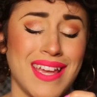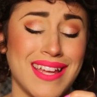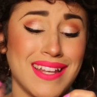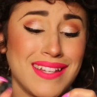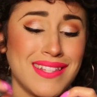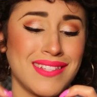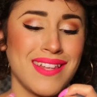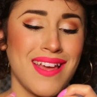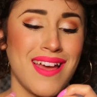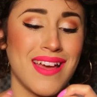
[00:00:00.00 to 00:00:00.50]

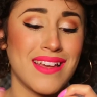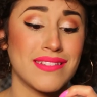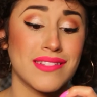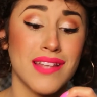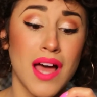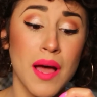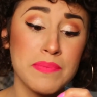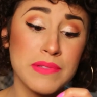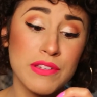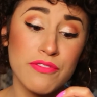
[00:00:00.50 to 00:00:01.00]
It says
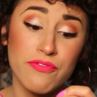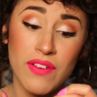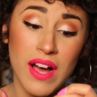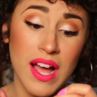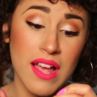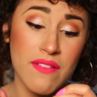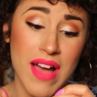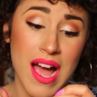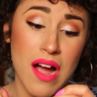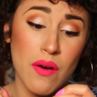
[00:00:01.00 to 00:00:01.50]
up to
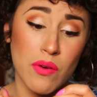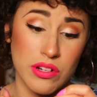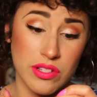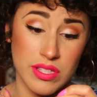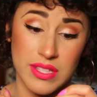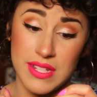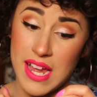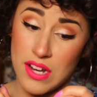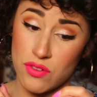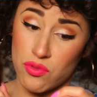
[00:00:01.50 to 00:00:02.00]
5
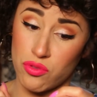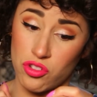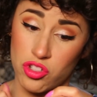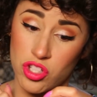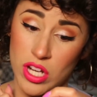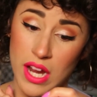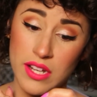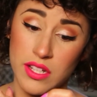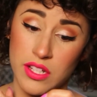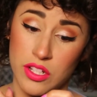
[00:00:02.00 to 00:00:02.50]
hours natural
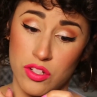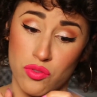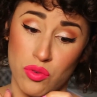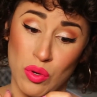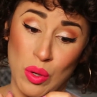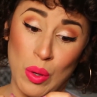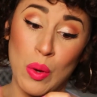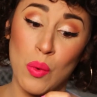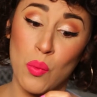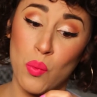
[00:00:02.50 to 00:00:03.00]
shine
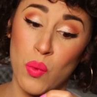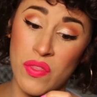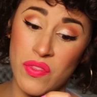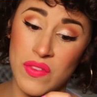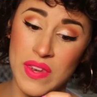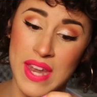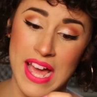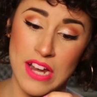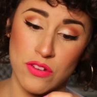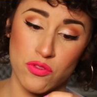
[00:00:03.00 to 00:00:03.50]
control with
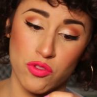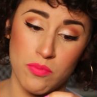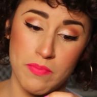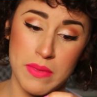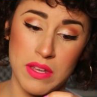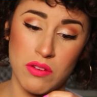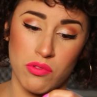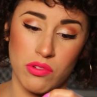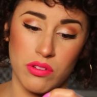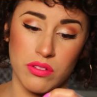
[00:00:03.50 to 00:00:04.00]
natural
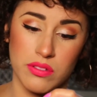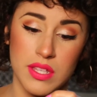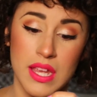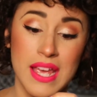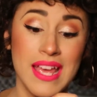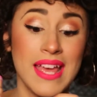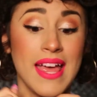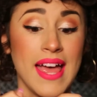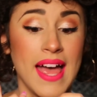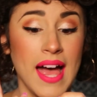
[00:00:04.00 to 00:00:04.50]
minerals.
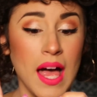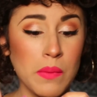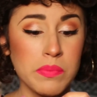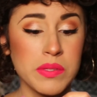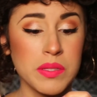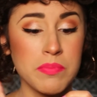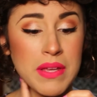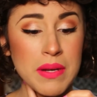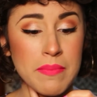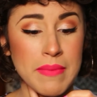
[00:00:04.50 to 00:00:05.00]

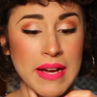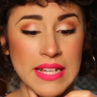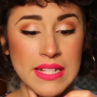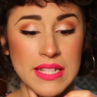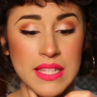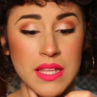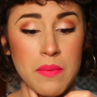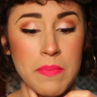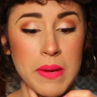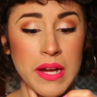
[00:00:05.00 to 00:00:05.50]
Helps
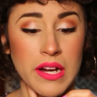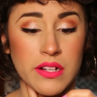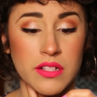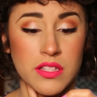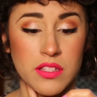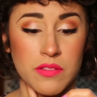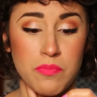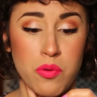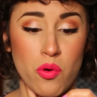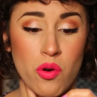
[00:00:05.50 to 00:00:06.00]
minimize the
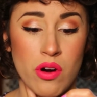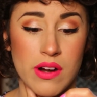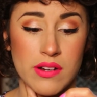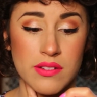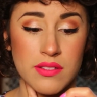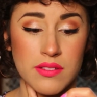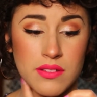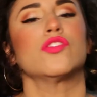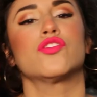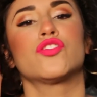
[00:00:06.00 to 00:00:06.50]
appearance of
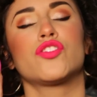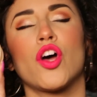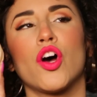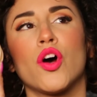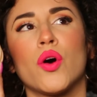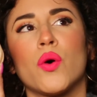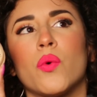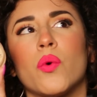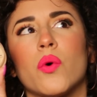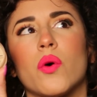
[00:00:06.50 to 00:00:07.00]
pores.
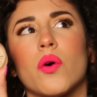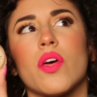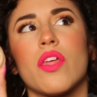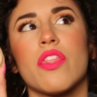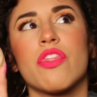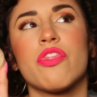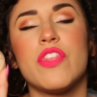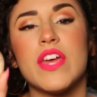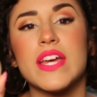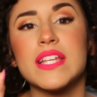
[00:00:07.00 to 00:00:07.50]
So
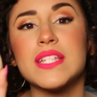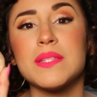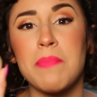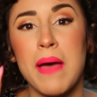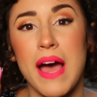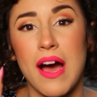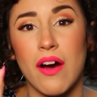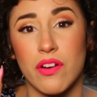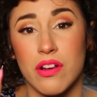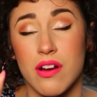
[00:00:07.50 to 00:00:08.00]
this
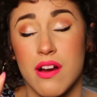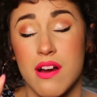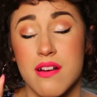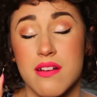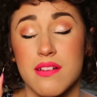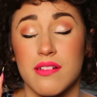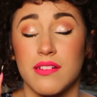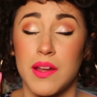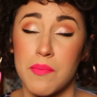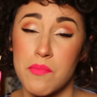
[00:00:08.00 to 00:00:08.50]

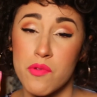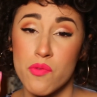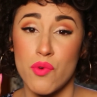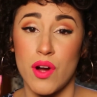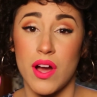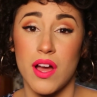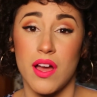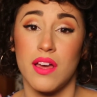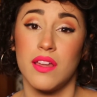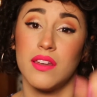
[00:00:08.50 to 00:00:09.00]
powder, number
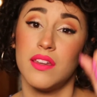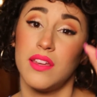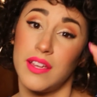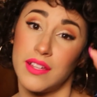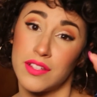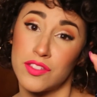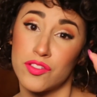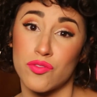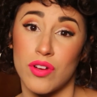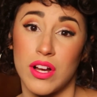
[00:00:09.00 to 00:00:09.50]
one,
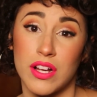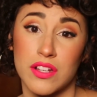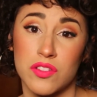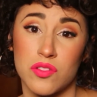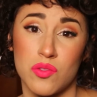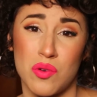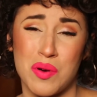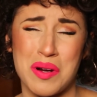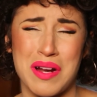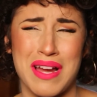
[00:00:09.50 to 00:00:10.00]
it's
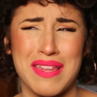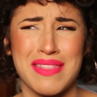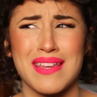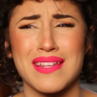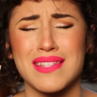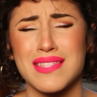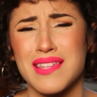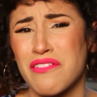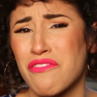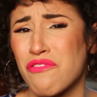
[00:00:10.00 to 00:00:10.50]
drugstore. I
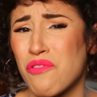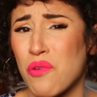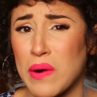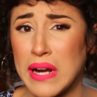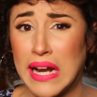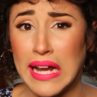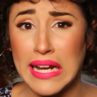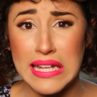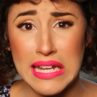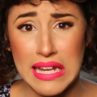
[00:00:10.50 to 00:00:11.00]
think it's like
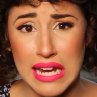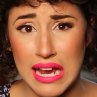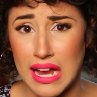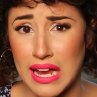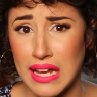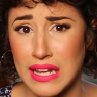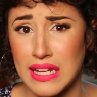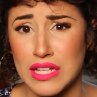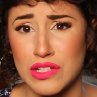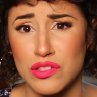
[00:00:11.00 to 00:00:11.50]

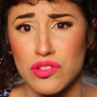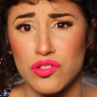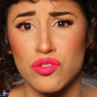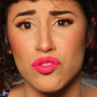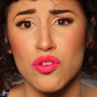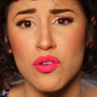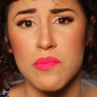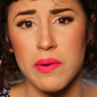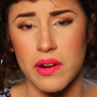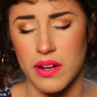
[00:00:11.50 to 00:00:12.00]
$4.99. It's
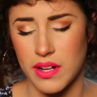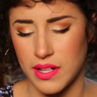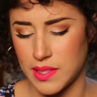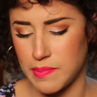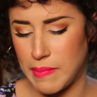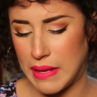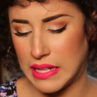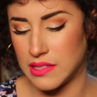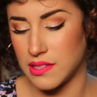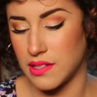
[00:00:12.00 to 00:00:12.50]
super
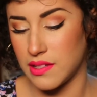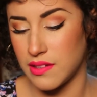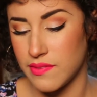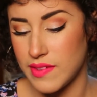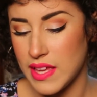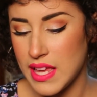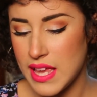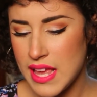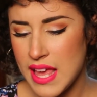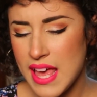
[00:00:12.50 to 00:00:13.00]

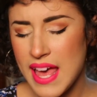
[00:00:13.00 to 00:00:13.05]
inexpensive.